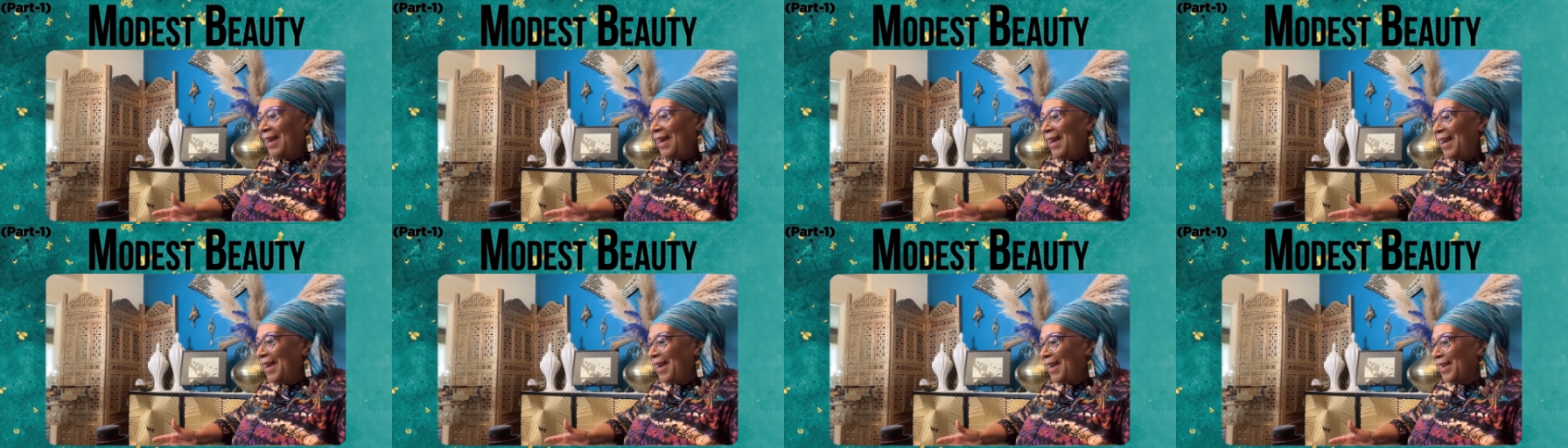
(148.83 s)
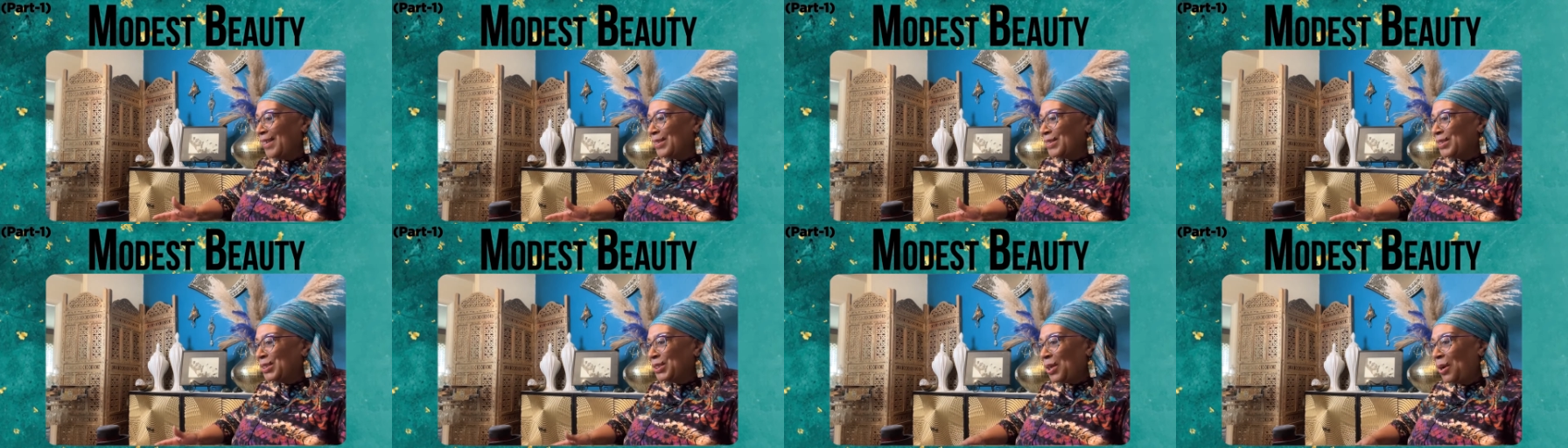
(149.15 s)

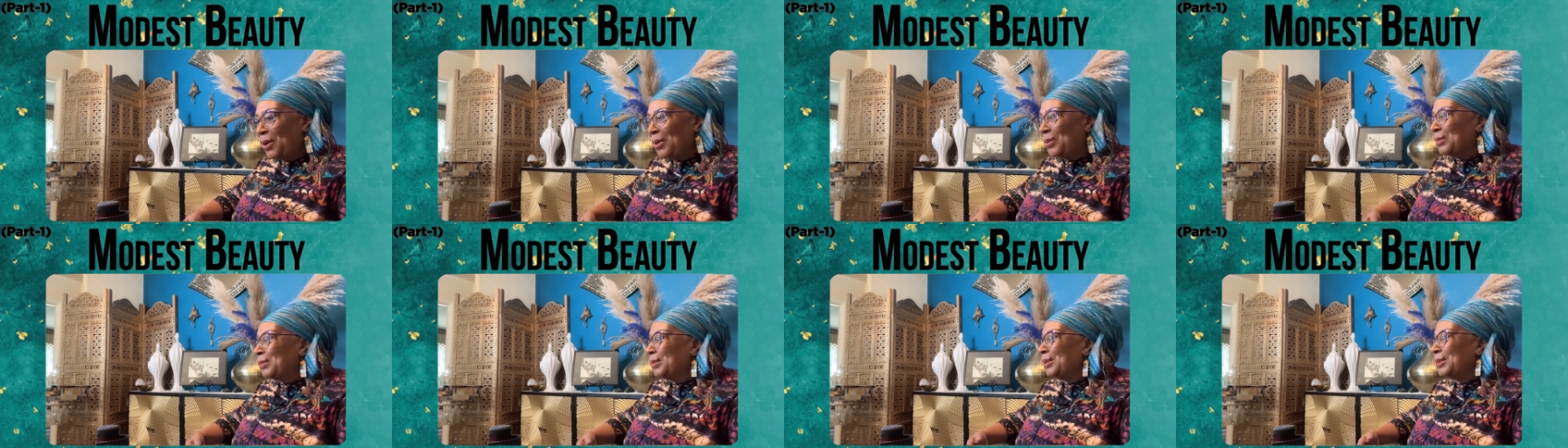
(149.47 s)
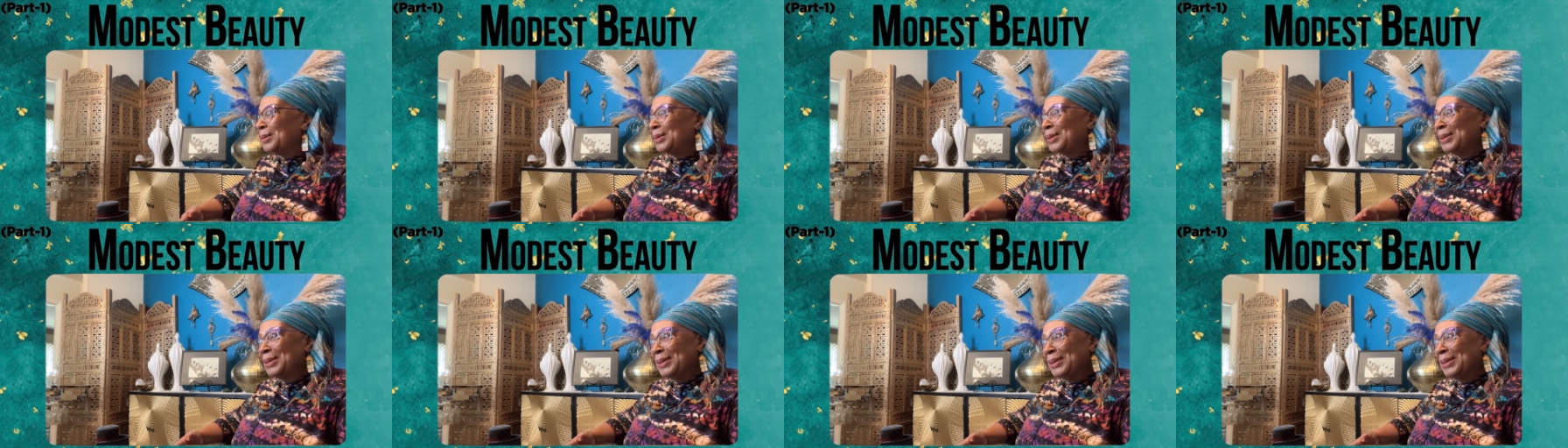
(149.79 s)
and so well, they
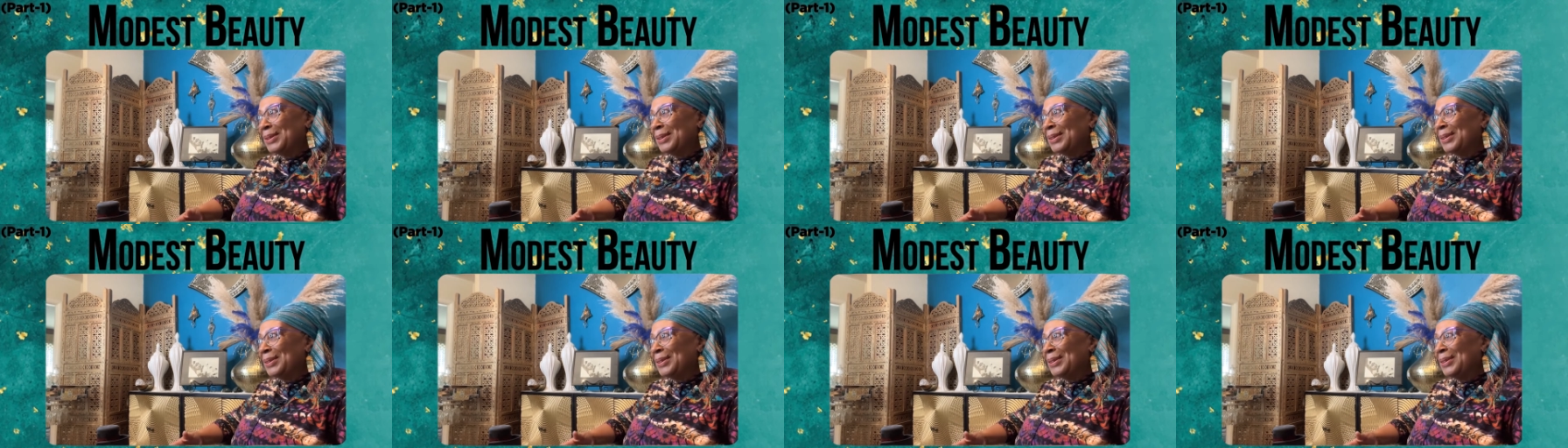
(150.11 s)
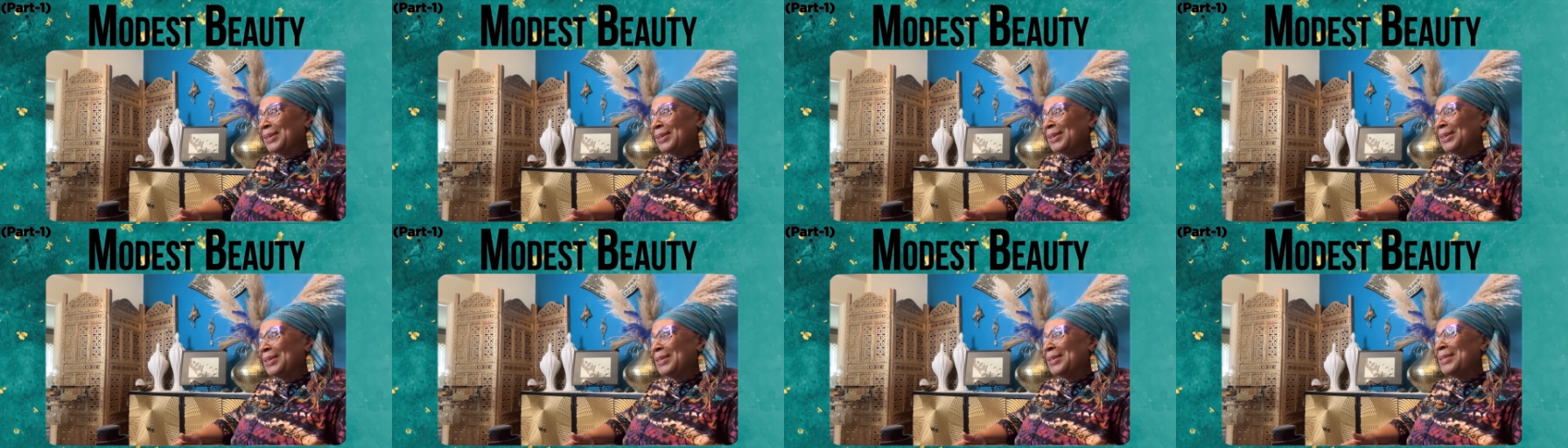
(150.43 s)
they had it
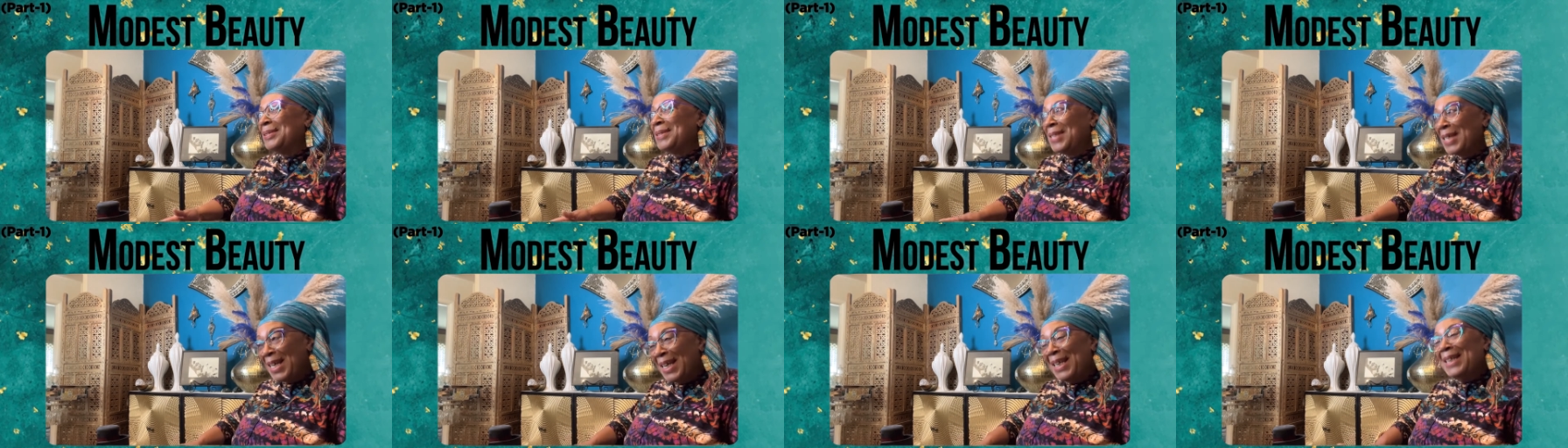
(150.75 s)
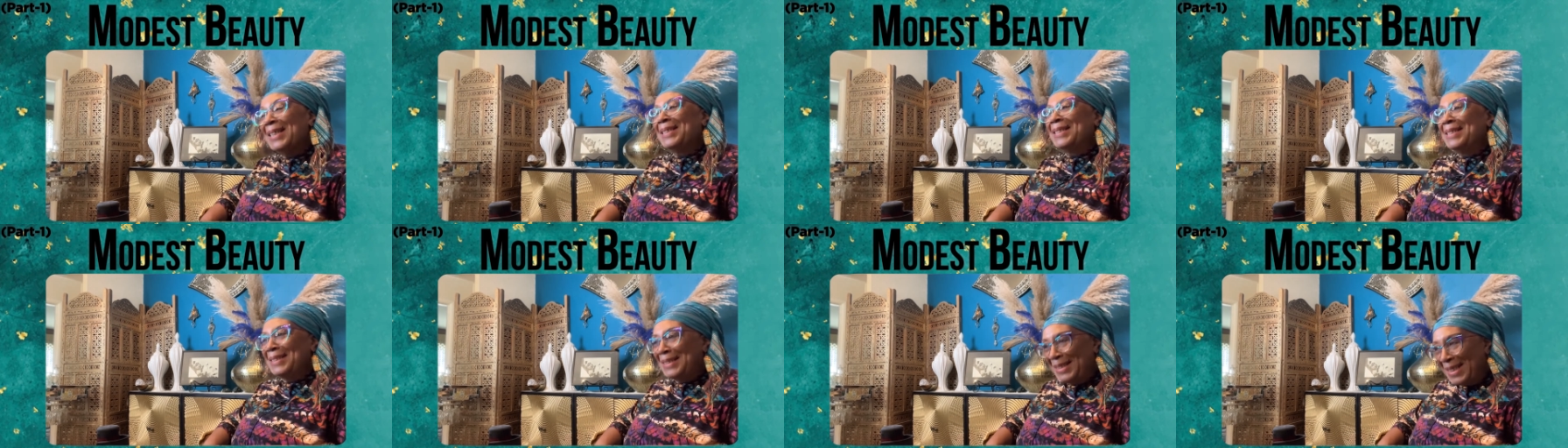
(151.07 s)
then.
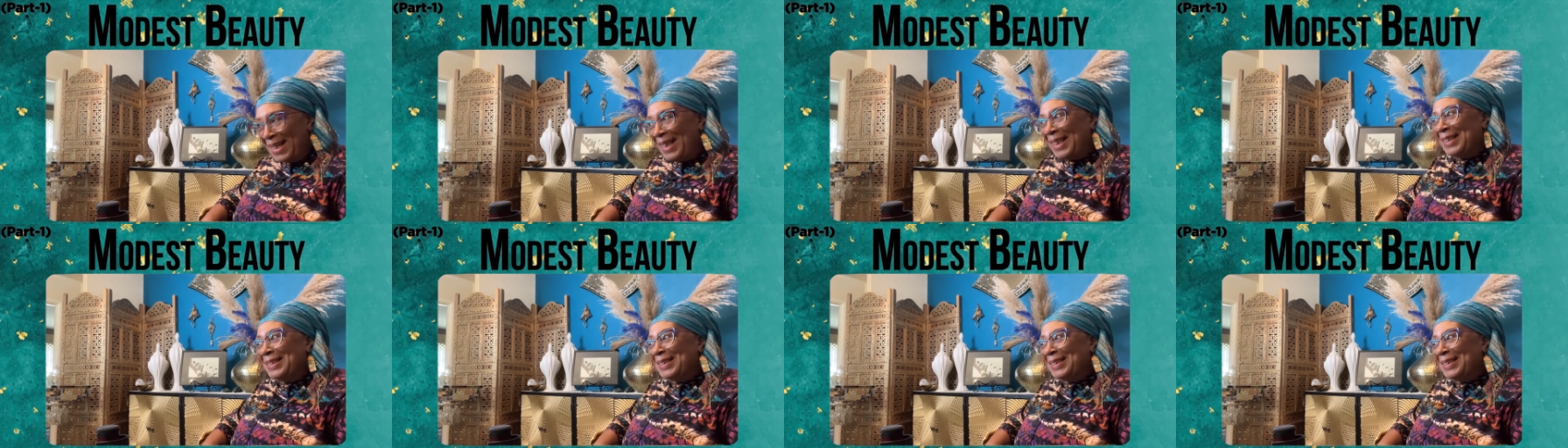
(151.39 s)
Then now yes.